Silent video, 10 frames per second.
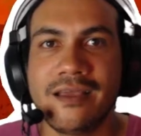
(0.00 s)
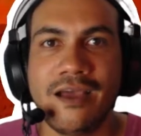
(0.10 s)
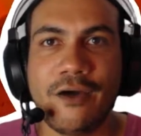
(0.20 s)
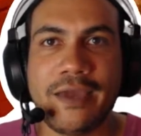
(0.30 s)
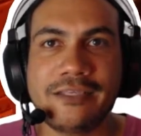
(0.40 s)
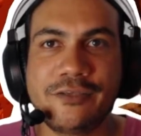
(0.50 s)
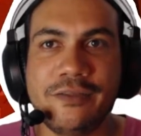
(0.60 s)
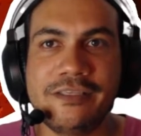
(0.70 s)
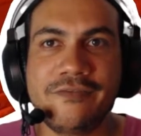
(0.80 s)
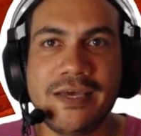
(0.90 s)
Okay, so
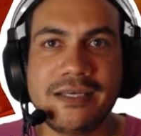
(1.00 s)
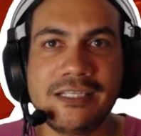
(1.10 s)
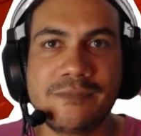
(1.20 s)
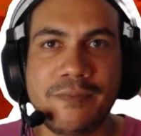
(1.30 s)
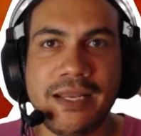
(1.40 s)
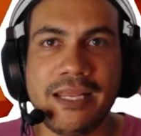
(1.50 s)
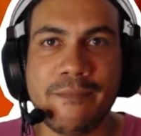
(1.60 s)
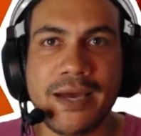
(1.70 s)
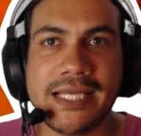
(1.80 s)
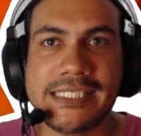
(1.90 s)
this vehicle's pretty
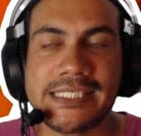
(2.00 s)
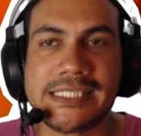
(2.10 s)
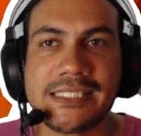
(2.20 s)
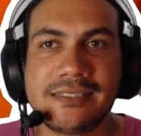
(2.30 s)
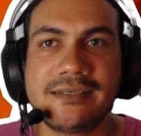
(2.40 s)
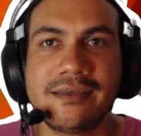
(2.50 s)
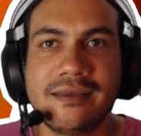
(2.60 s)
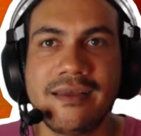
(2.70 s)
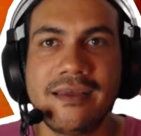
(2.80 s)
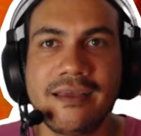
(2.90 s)
much
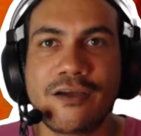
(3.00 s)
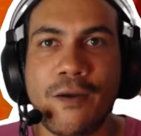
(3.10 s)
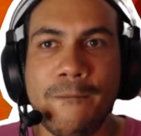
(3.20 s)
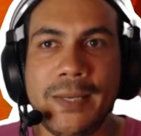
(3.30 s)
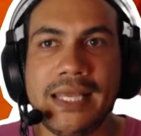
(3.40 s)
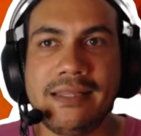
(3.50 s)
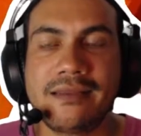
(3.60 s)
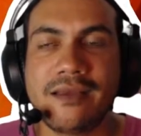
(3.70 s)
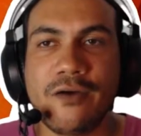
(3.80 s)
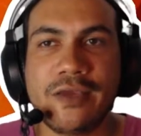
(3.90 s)

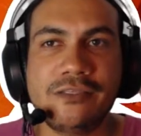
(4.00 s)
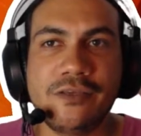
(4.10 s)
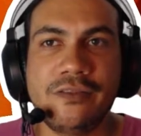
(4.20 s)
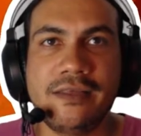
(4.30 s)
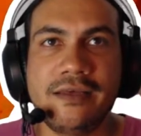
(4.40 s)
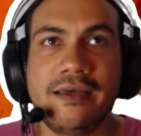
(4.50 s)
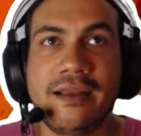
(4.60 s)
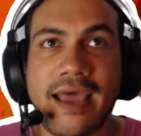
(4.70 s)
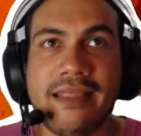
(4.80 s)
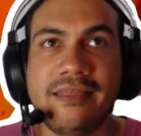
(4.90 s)
complete. Okay, so
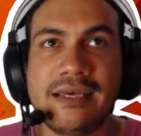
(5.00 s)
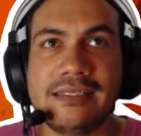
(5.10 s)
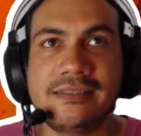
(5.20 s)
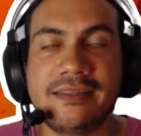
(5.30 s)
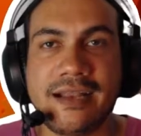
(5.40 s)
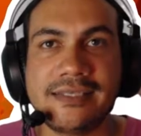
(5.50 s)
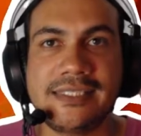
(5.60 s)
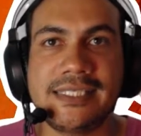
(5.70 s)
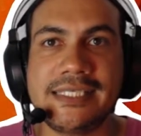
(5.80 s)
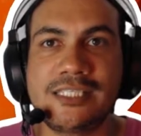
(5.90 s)
the right
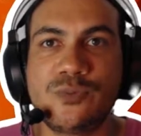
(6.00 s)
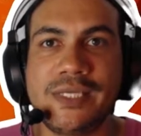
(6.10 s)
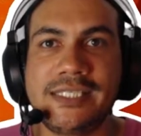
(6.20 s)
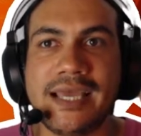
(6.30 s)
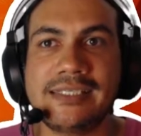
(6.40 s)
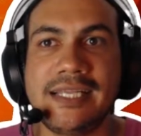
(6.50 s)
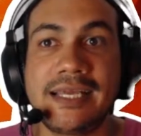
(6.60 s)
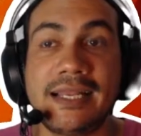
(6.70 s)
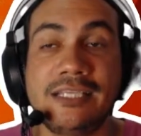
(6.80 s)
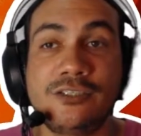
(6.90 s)
thruster switch actually
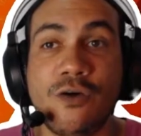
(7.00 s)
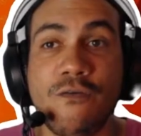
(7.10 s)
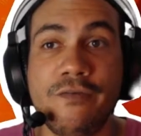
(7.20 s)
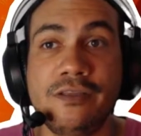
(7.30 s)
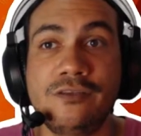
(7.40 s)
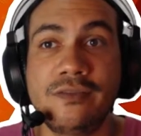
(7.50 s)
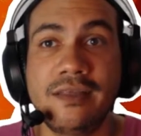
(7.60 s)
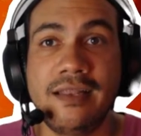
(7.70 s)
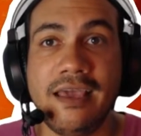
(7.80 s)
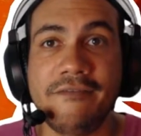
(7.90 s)
glitched over to
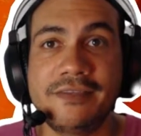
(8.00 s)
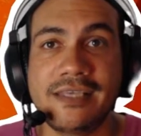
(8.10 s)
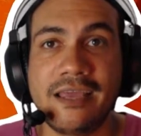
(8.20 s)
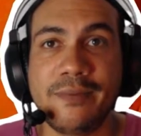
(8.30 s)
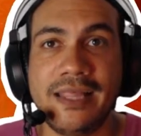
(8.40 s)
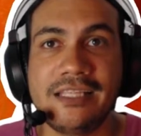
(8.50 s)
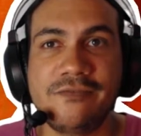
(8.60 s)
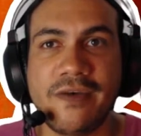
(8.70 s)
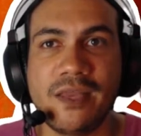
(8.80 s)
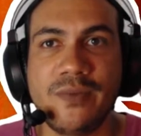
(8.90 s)
the left side, but that's
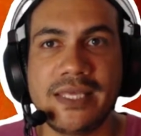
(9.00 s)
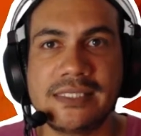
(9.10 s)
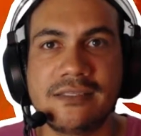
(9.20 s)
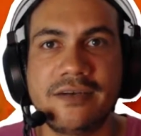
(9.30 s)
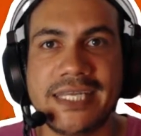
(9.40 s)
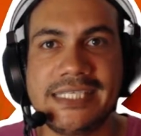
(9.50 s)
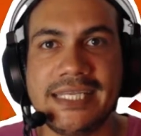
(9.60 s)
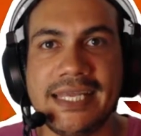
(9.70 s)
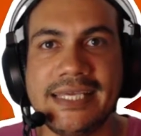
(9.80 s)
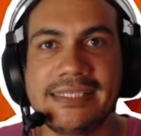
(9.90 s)
fine. We can still reach
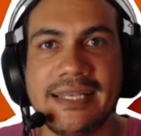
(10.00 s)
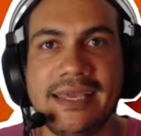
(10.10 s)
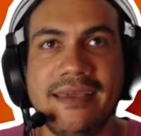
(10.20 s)
it easily.